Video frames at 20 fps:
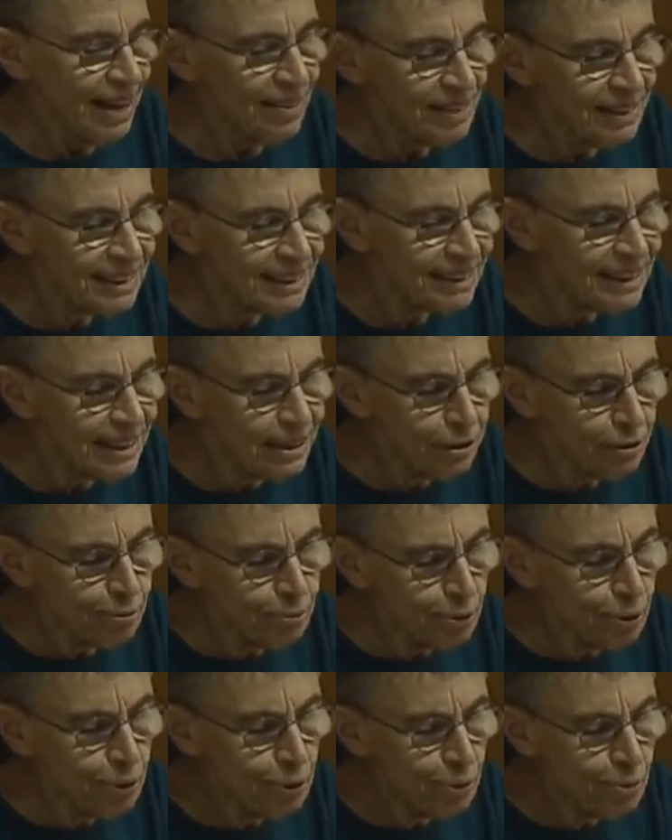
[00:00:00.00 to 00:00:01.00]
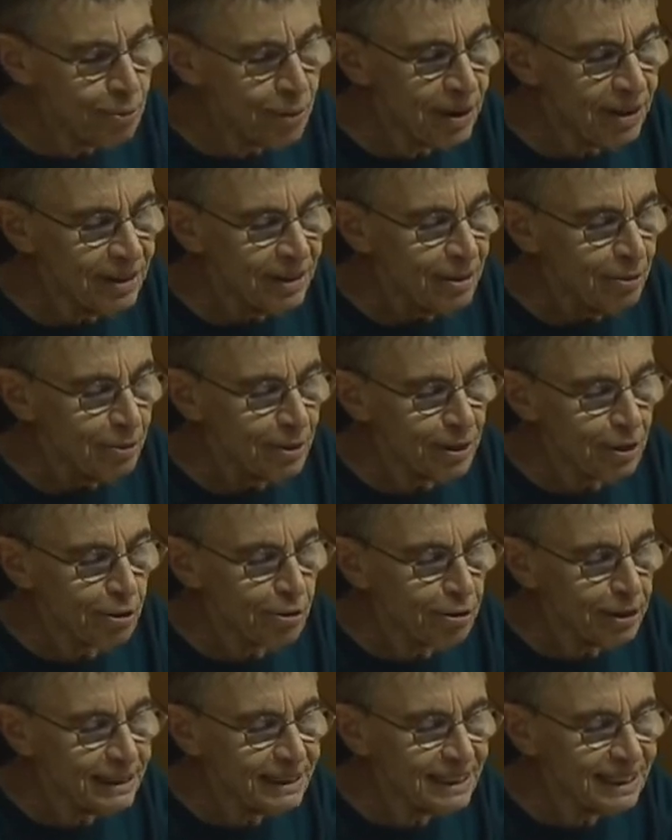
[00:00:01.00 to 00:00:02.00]
In the single room with a
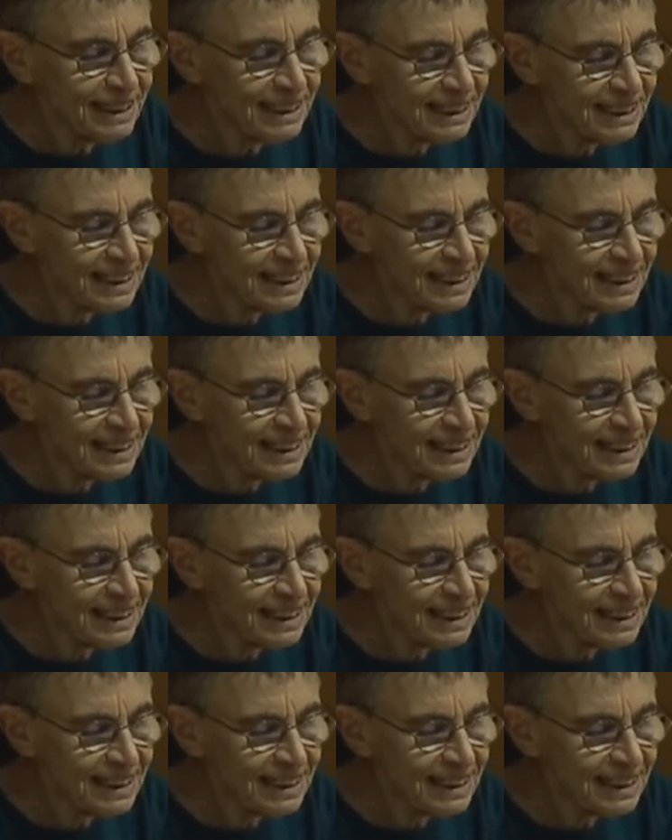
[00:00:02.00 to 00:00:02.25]
greasy